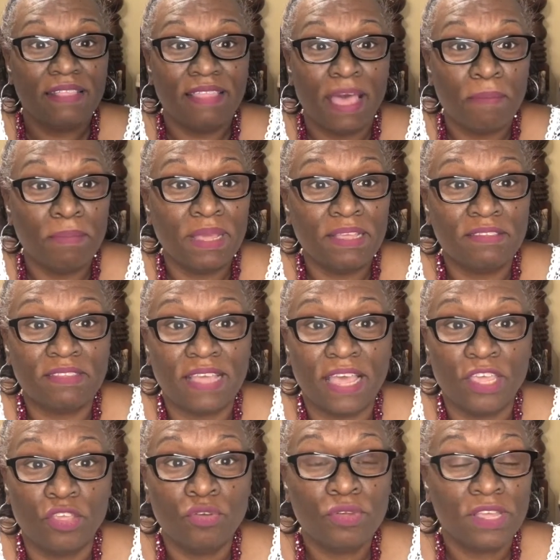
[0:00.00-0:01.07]
That means
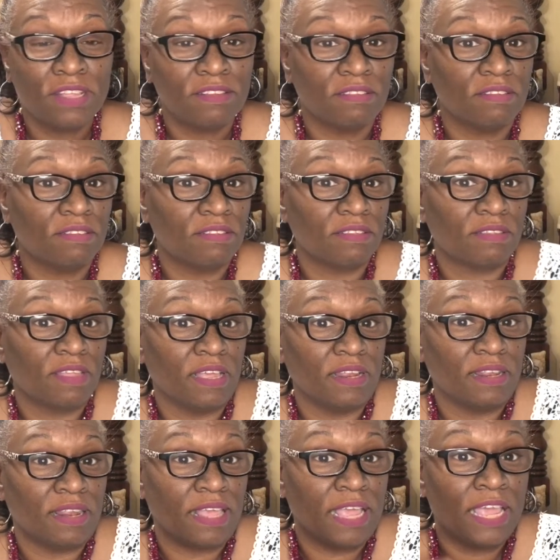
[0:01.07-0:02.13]
that you get to
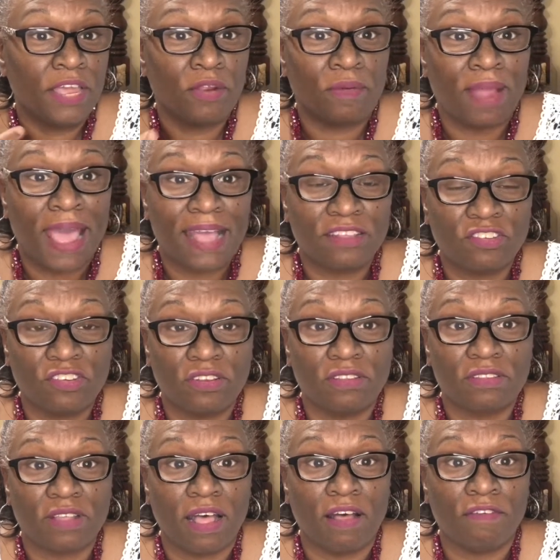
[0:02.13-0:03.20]
get the
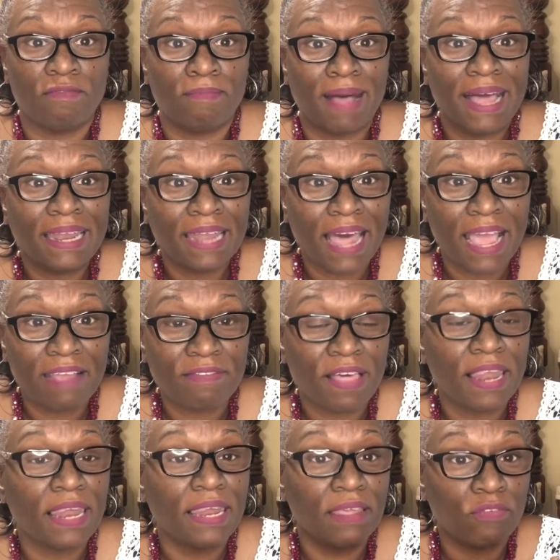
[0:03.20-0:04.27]
interactions of my life
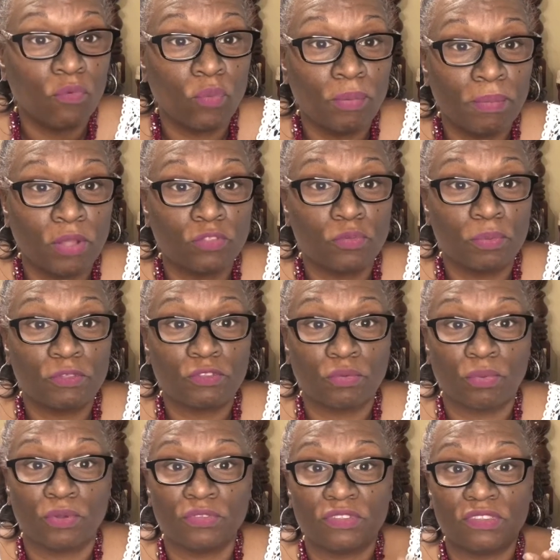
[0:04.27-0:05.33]
living with multiple
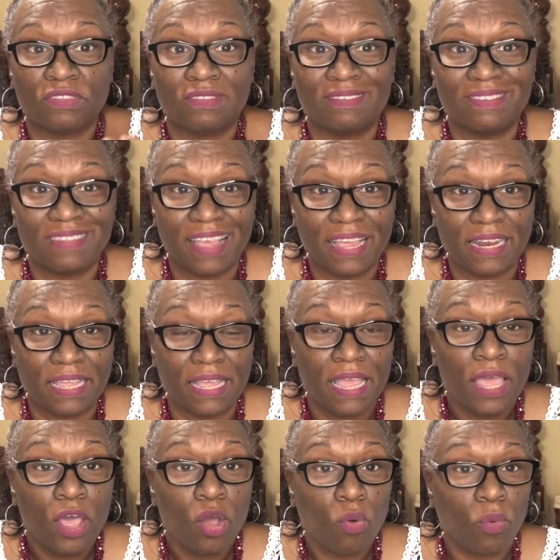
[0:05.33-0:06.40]
sclerosis daily,
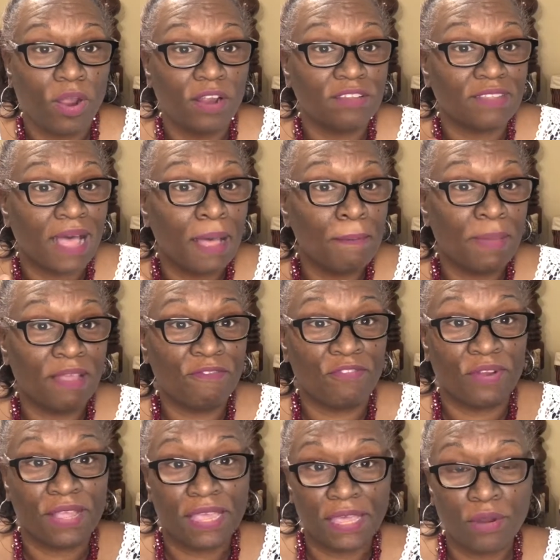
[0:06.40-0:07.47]
whereas I may
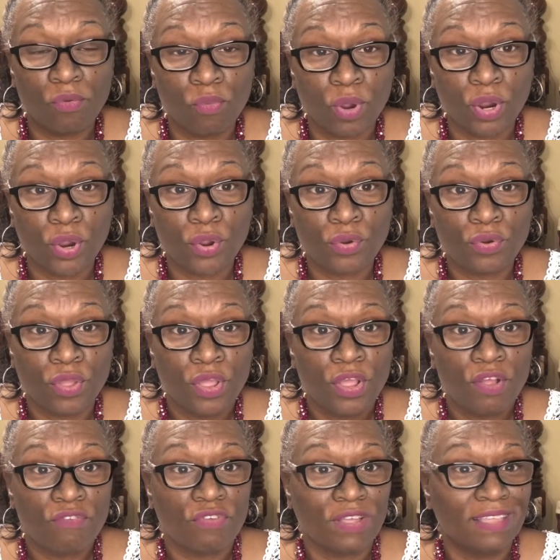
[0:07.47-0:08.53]
forget a word,
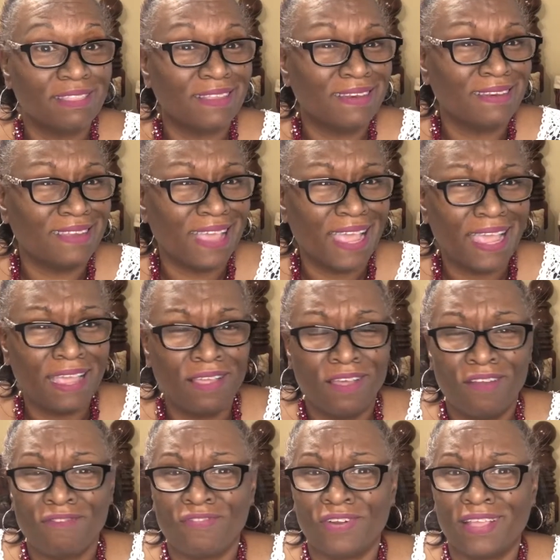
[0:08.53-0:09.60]
forget the date,
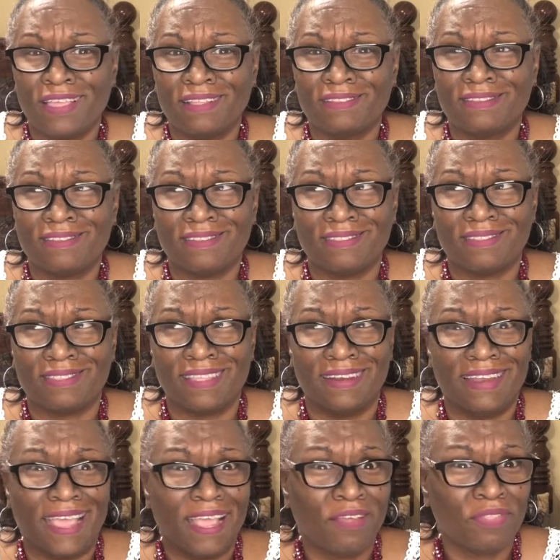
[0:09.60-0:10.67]
forget the
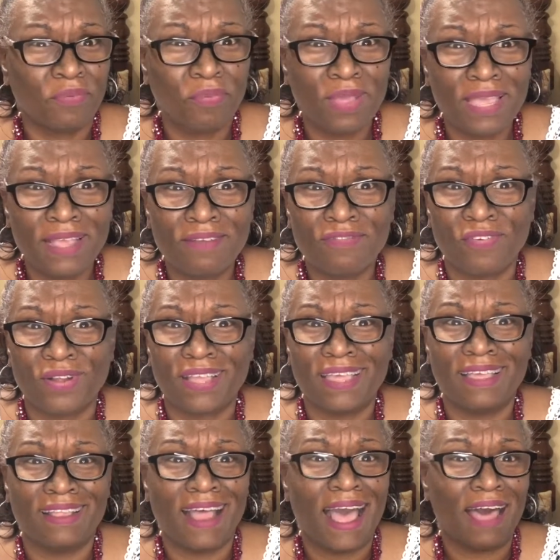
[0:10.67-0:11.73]
day of the week,
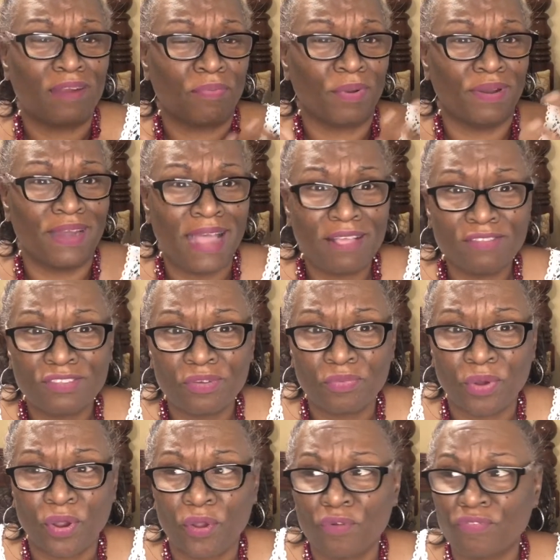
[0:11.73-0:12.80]
forget how to pronounce a
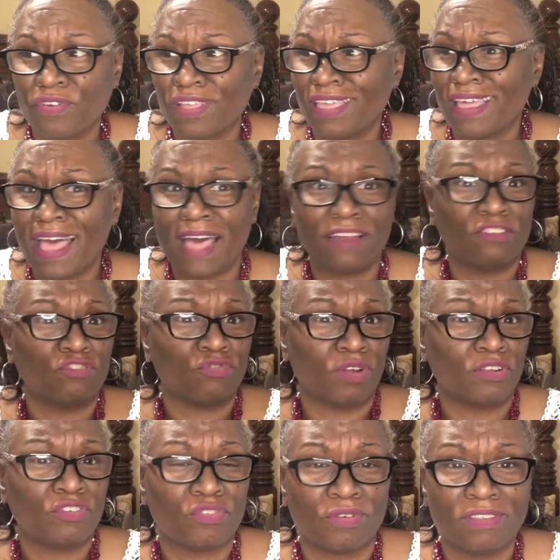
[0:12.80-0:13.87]
word, forget how to
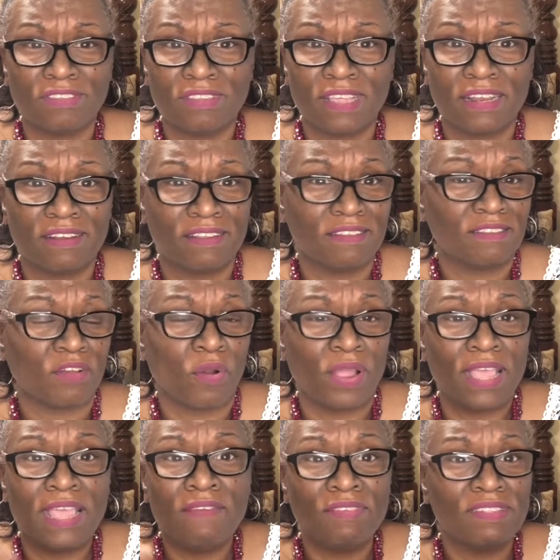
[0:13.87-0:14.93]
structure a sentence, or
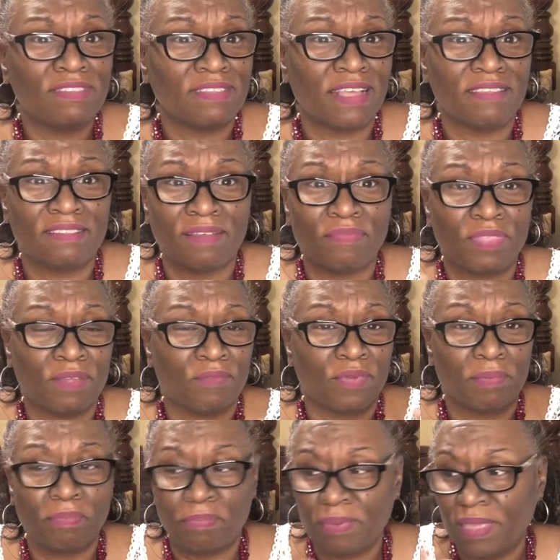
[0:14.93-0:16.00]
even say something
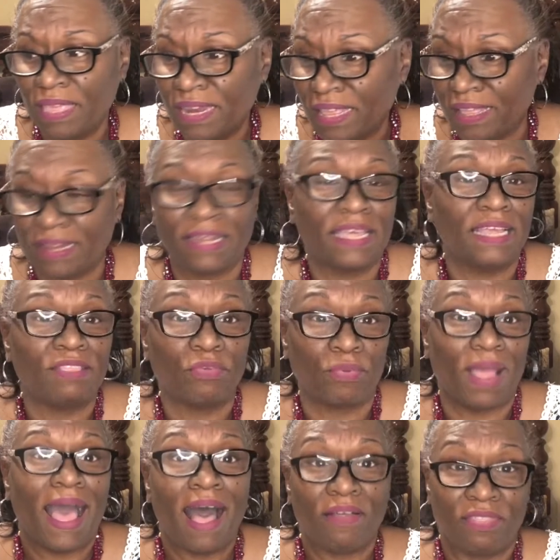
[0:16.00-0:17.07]
repeatedly
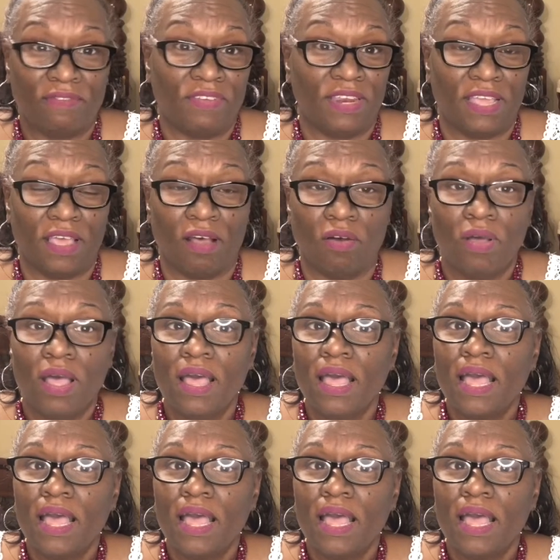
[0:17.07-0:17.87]
throughout the video.